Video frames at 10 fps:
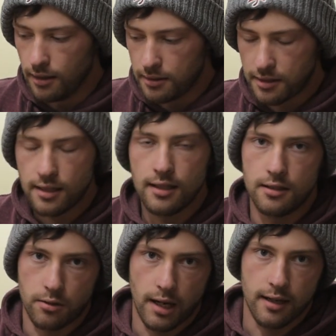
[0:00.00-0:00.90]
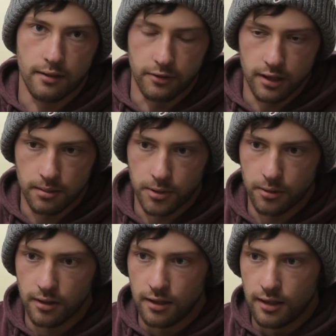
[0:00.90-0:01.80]
skid track
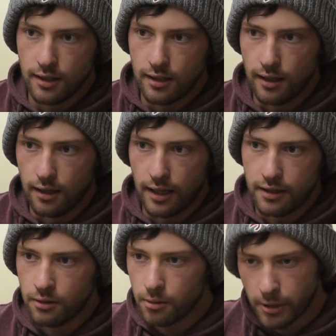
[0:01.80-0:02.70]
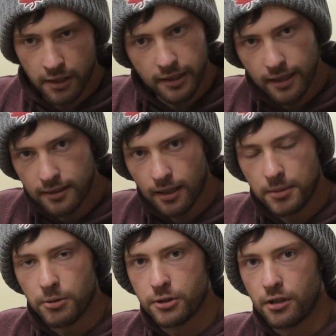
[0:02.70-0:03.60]
available. I know around that time
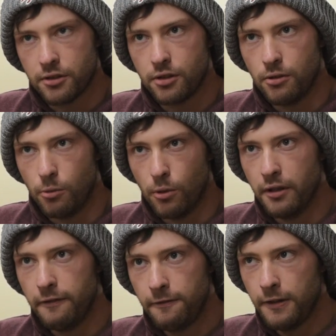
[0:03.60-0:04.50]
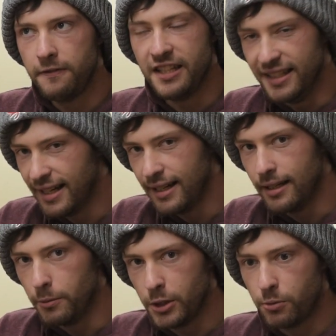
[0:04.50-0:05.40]
there was also a
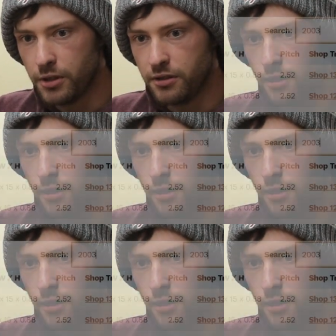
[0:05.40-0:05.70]
159, which was the